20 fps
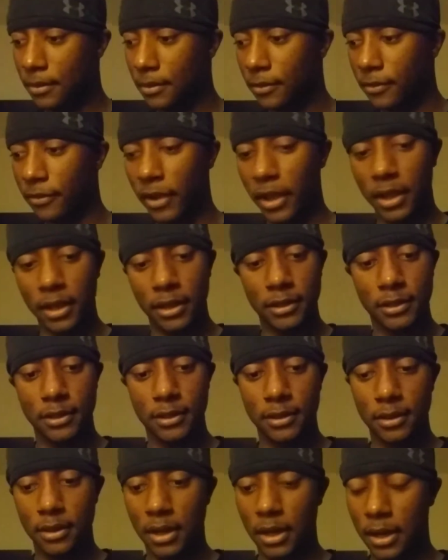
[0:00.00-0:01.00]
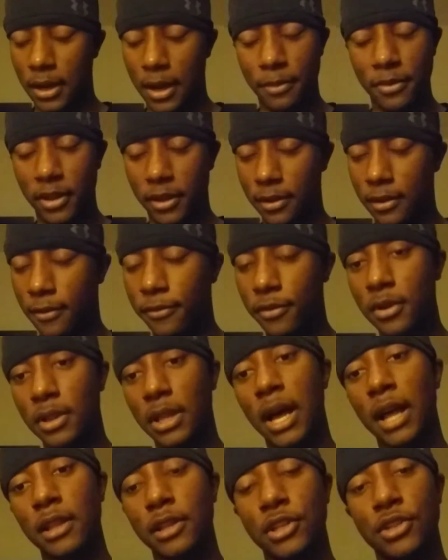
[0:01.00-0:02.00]
phase. Your fuel
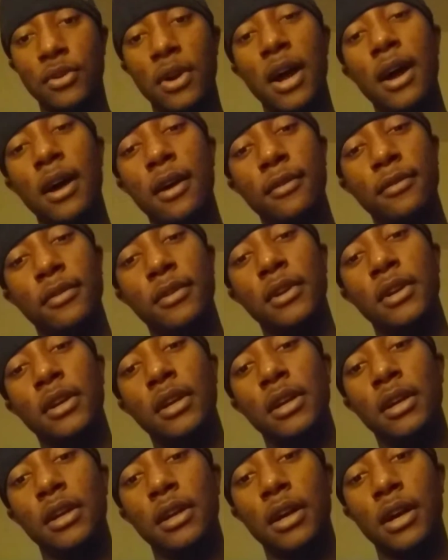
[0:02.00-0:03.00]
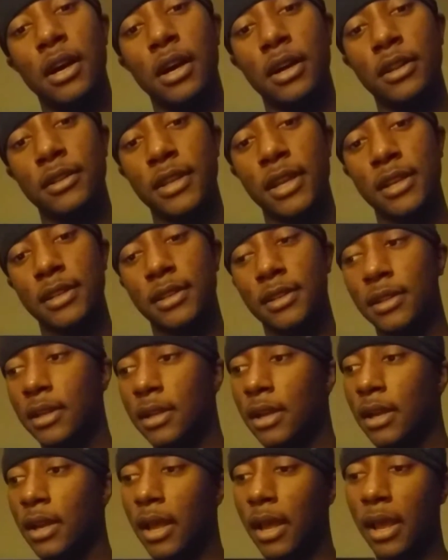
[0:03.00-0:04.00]
island drive test.
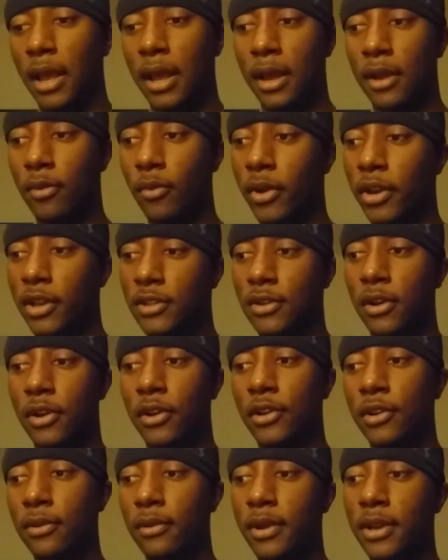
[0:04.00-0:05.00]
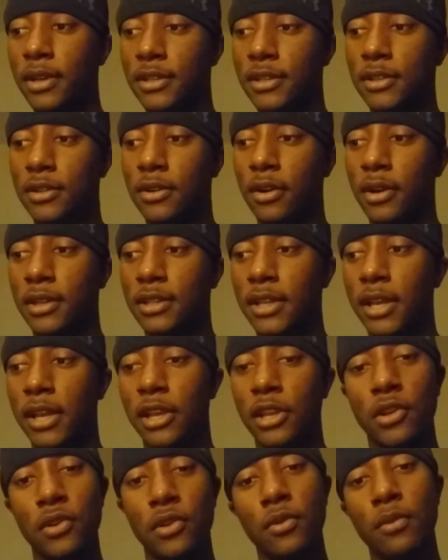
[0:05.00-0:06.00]
And what he's going to do is he's going to take
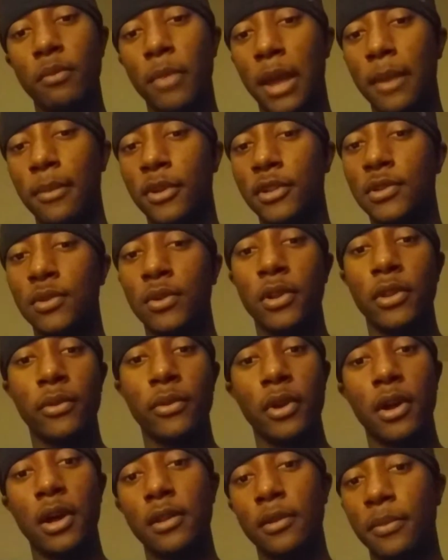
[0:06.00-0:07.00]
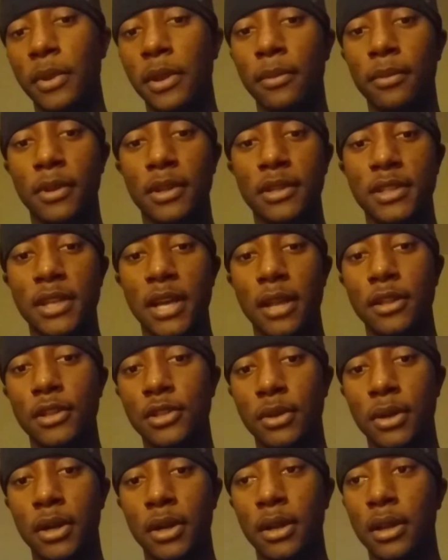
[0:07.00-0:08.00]
you, maybe 2 or 3 other people inside the
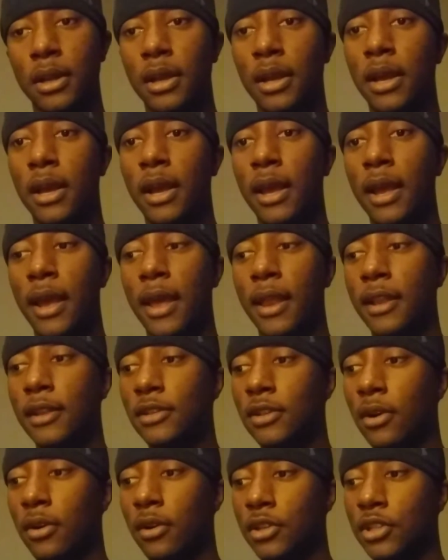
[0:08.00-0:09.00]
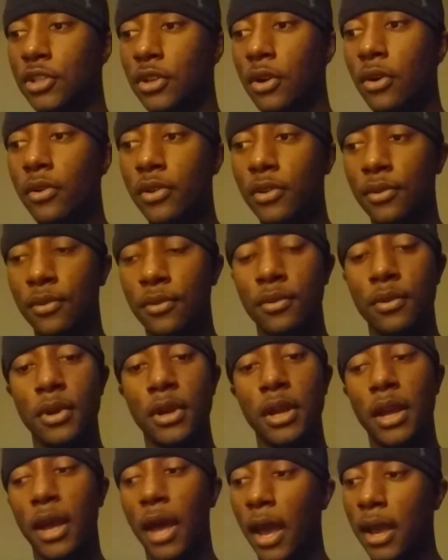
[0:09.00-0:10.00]
truck, and he's going to show you,
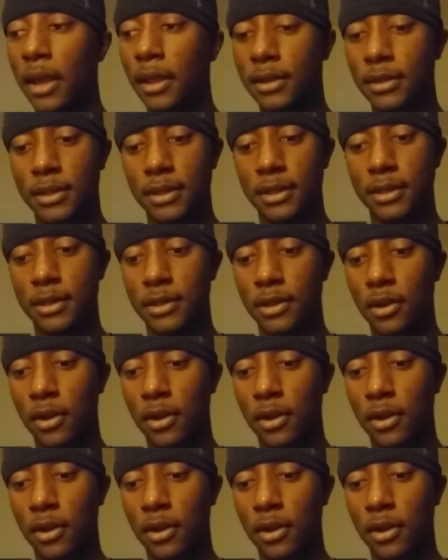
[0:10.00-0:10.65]
hey, this is,